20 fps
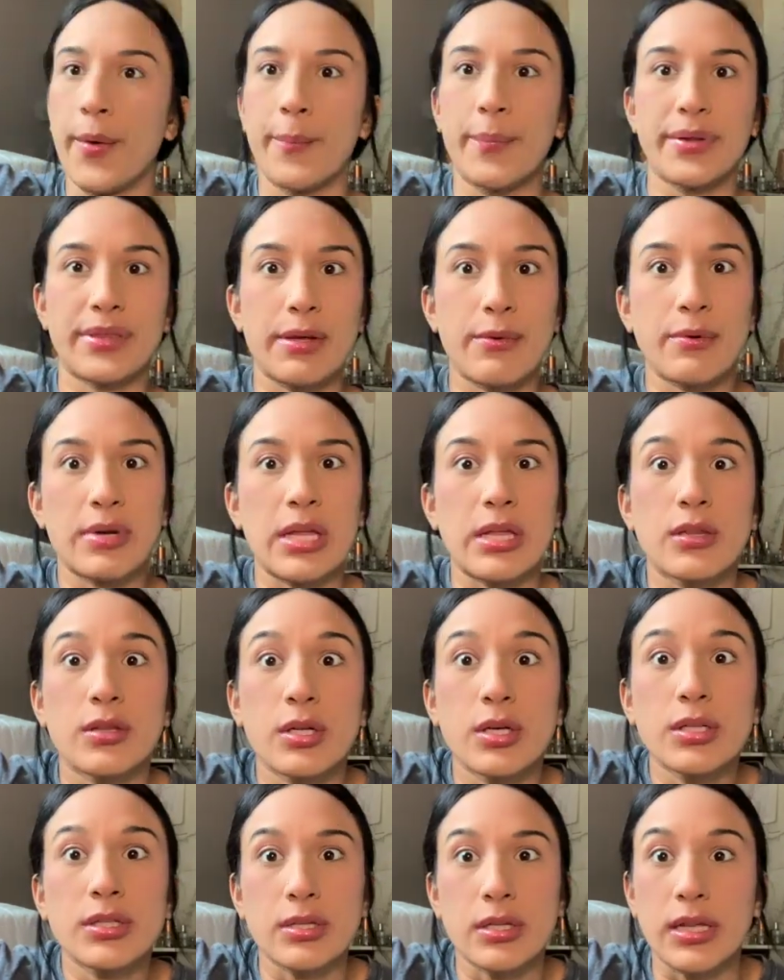But then when I
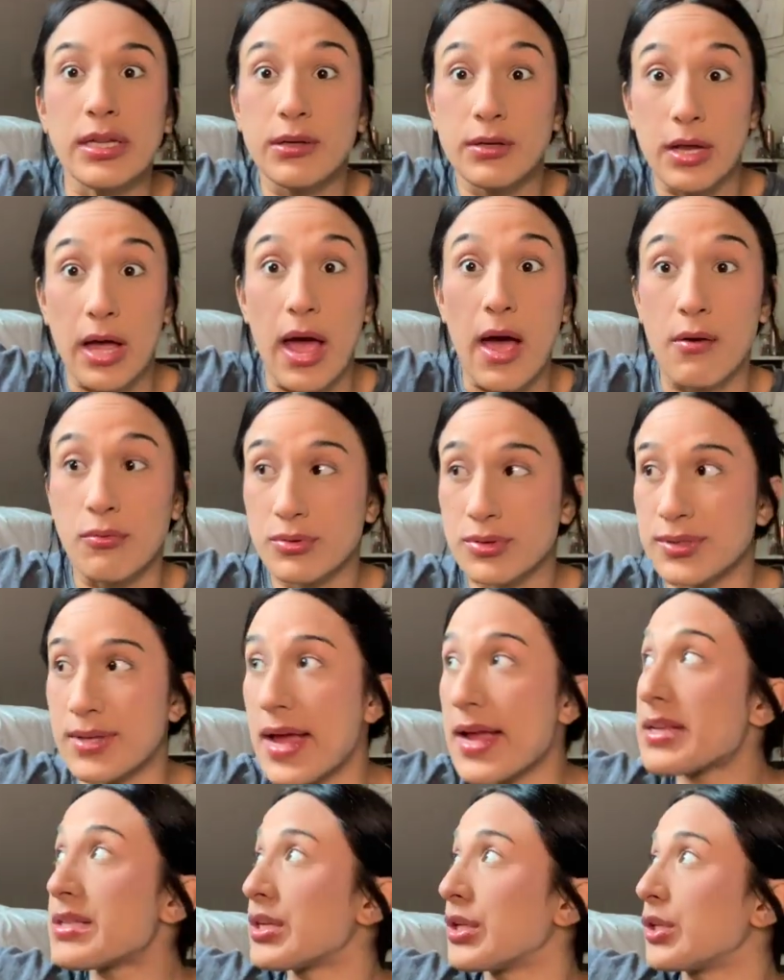looked like
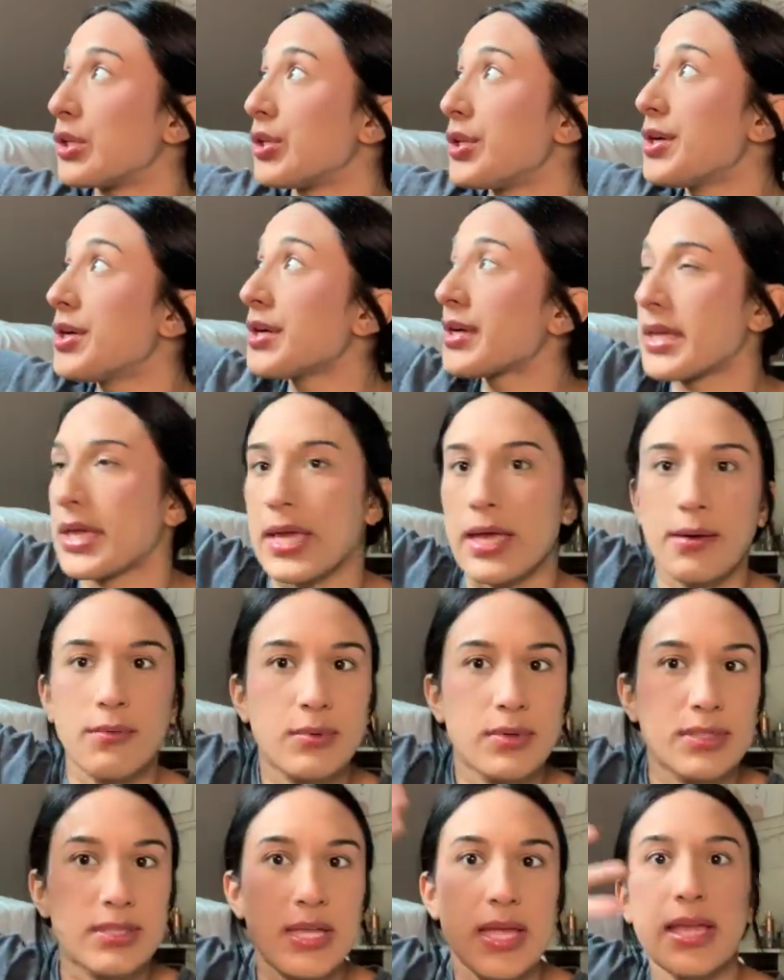outside to look, it
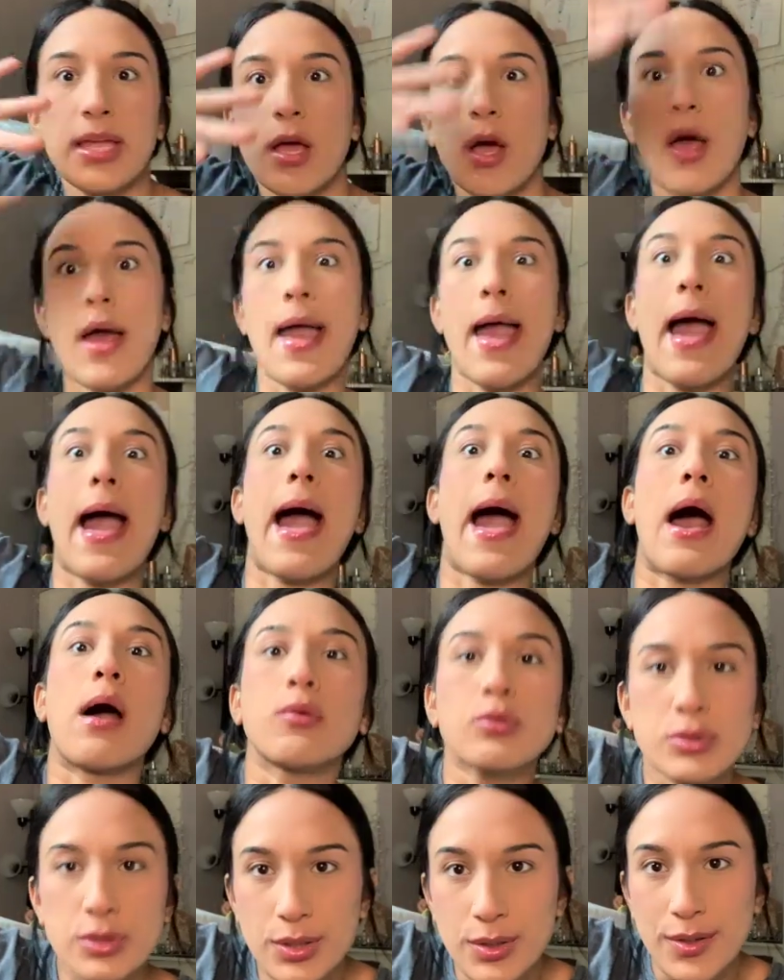was like
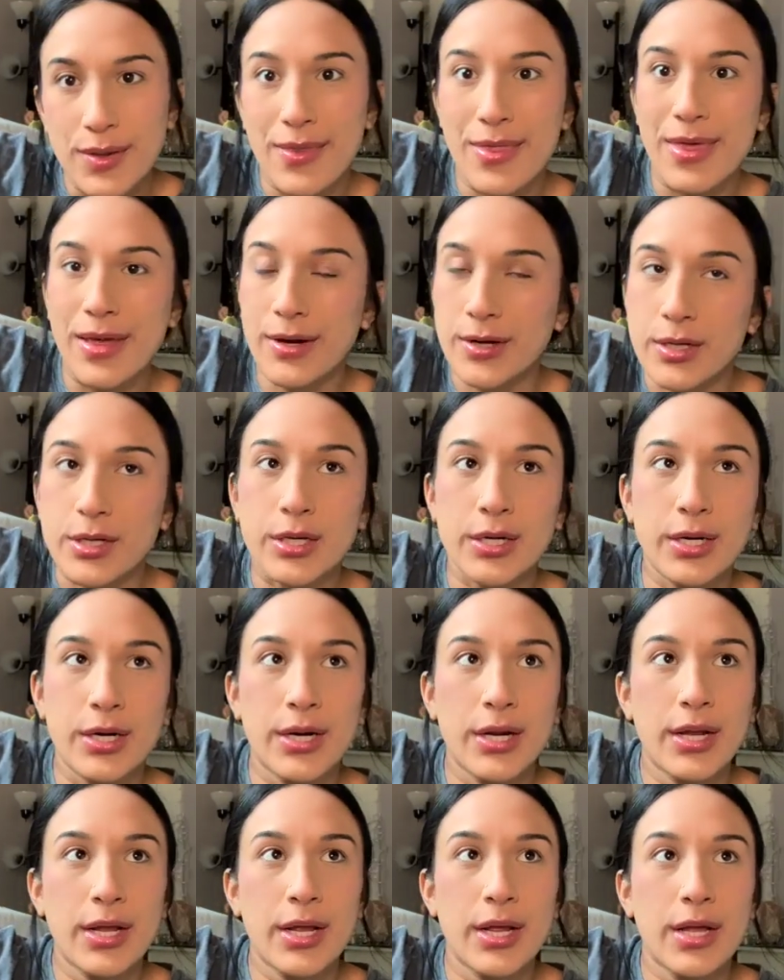out there.
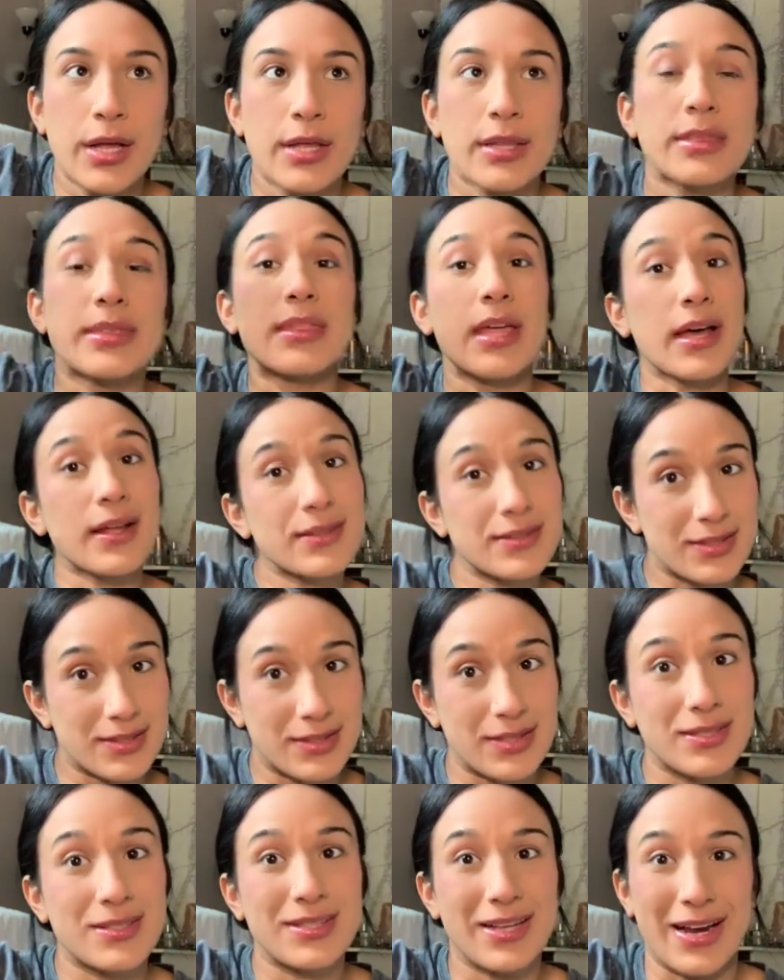That's
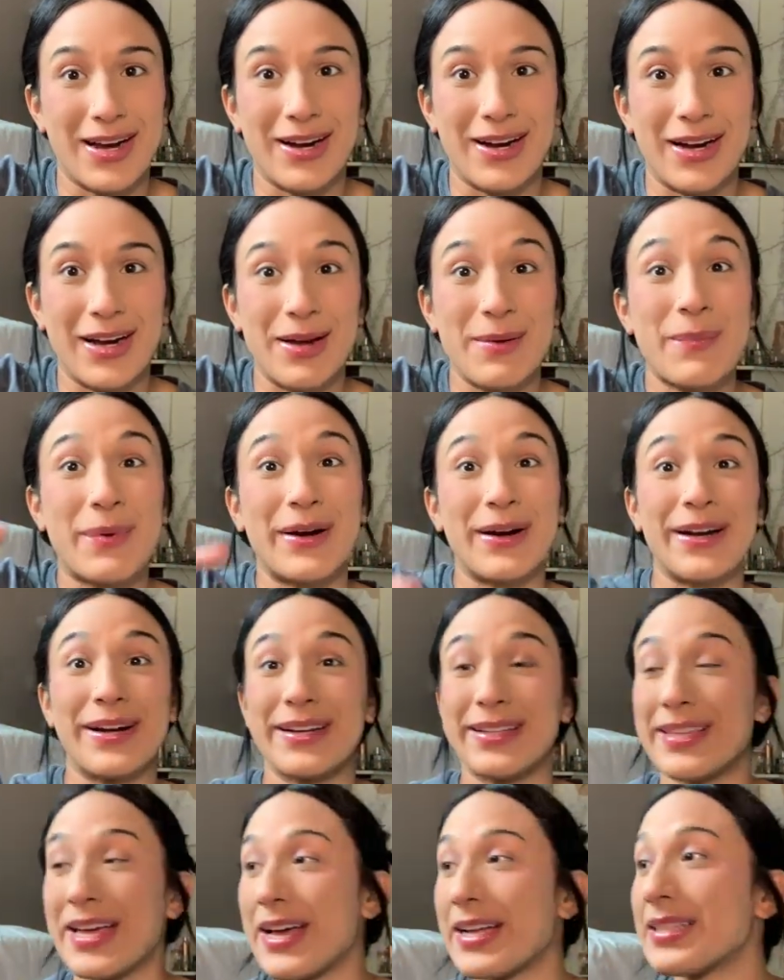the scary
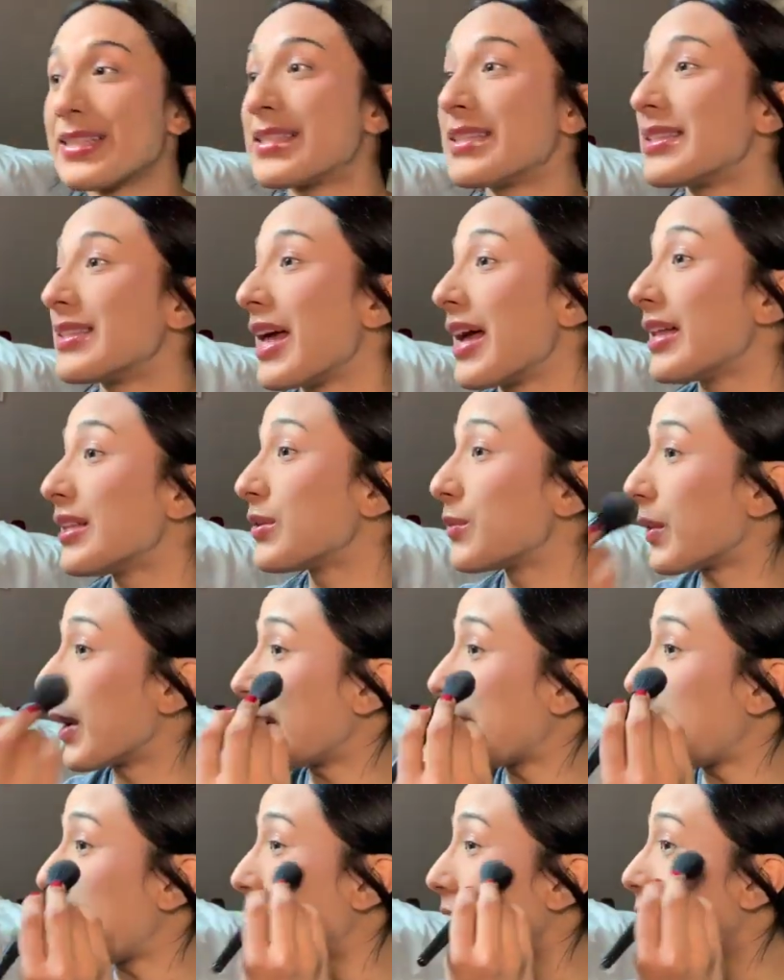part. That's that's where
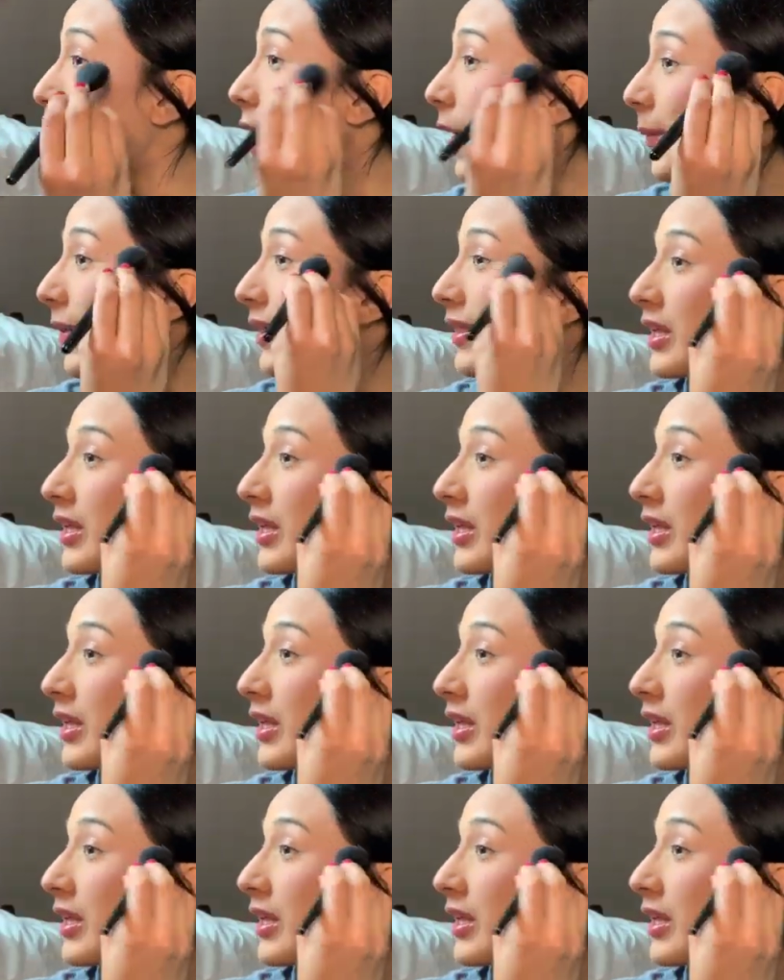it kind of got me.